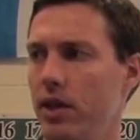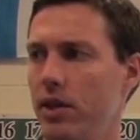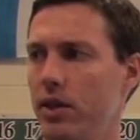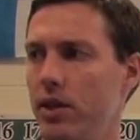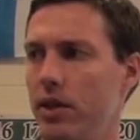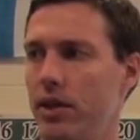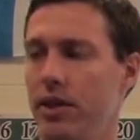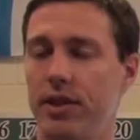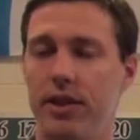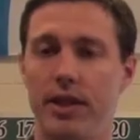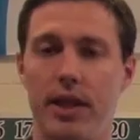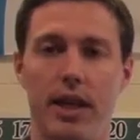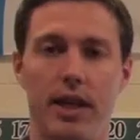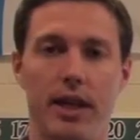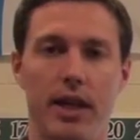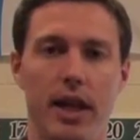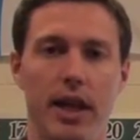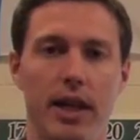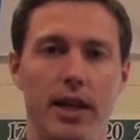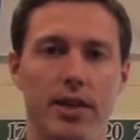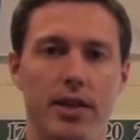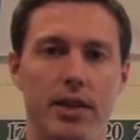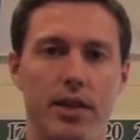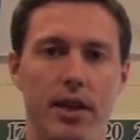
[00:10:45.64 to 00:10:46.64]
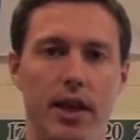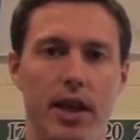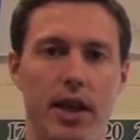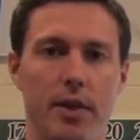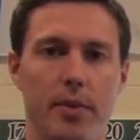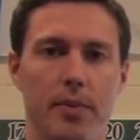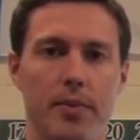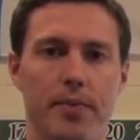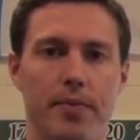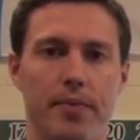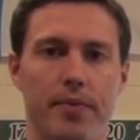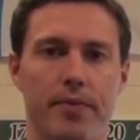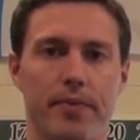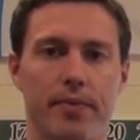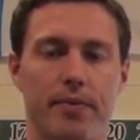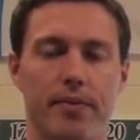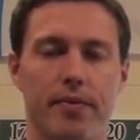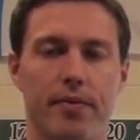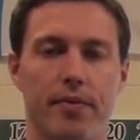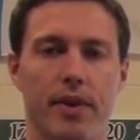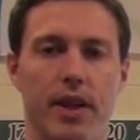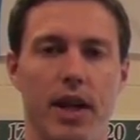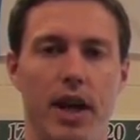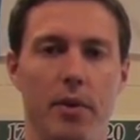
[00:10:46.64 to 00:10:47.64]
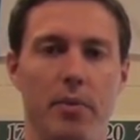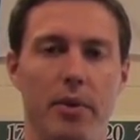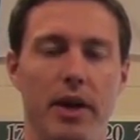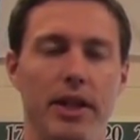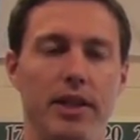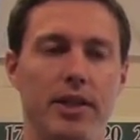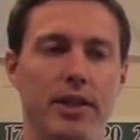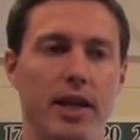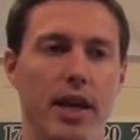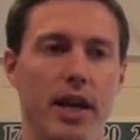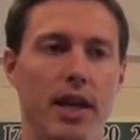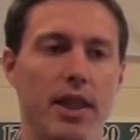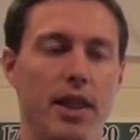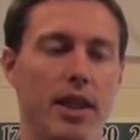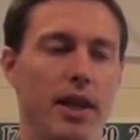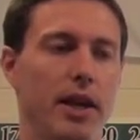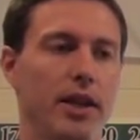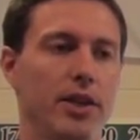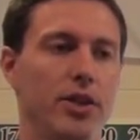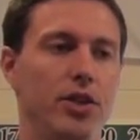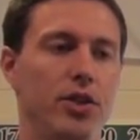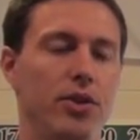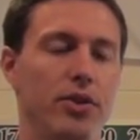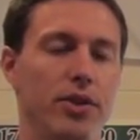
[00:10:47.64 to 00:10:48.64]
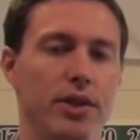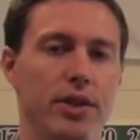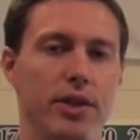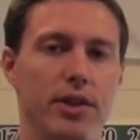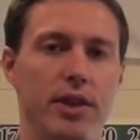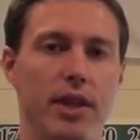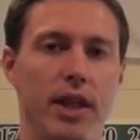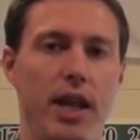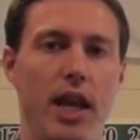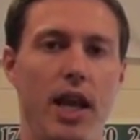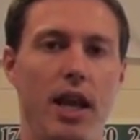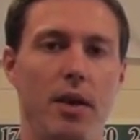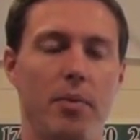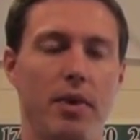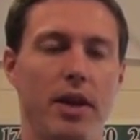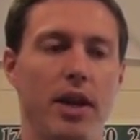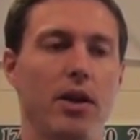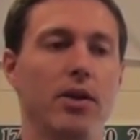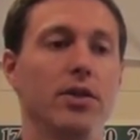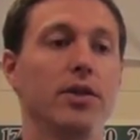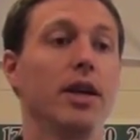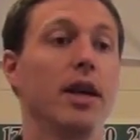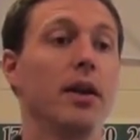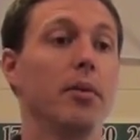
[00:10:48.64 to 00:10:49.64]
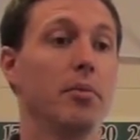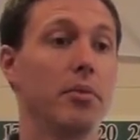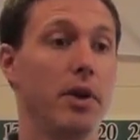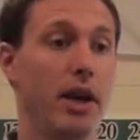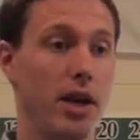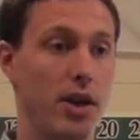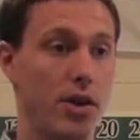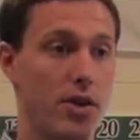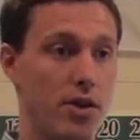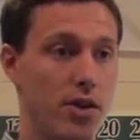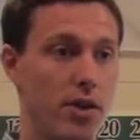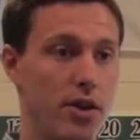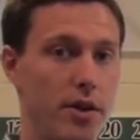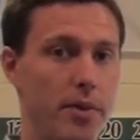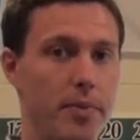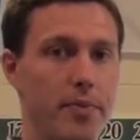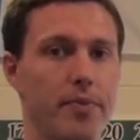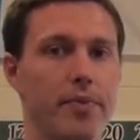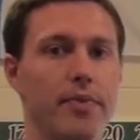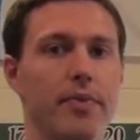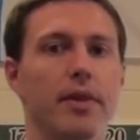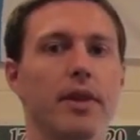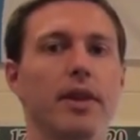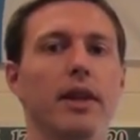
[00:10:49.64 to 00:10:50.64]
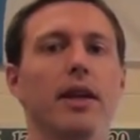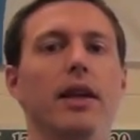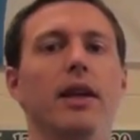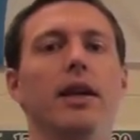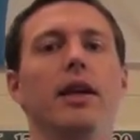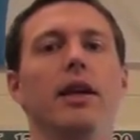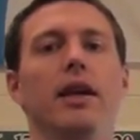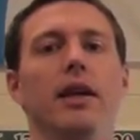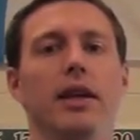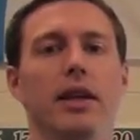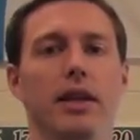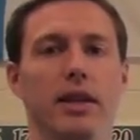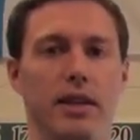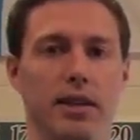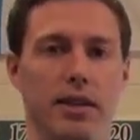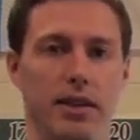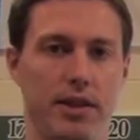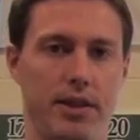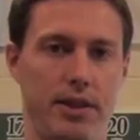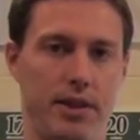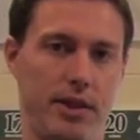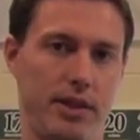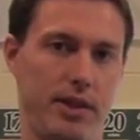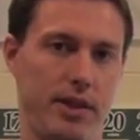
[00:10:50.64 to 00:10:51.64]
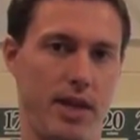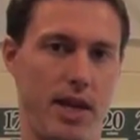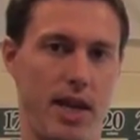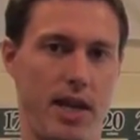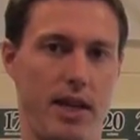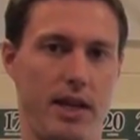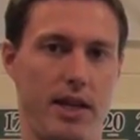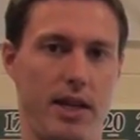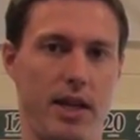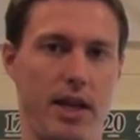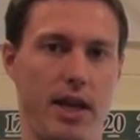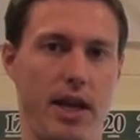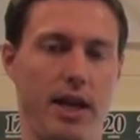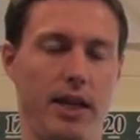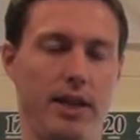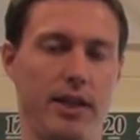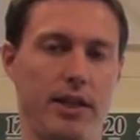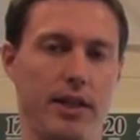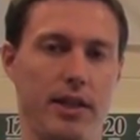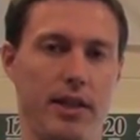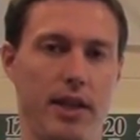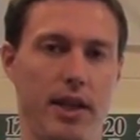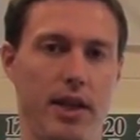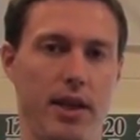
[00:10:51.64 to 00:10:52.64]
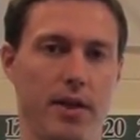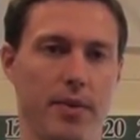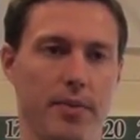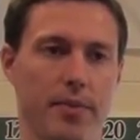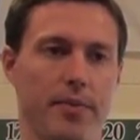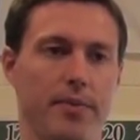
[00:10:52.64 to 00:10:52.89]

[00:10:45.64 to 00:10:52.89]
sit nicely, I might say a student's name and I'll say, Michael, sit nicely.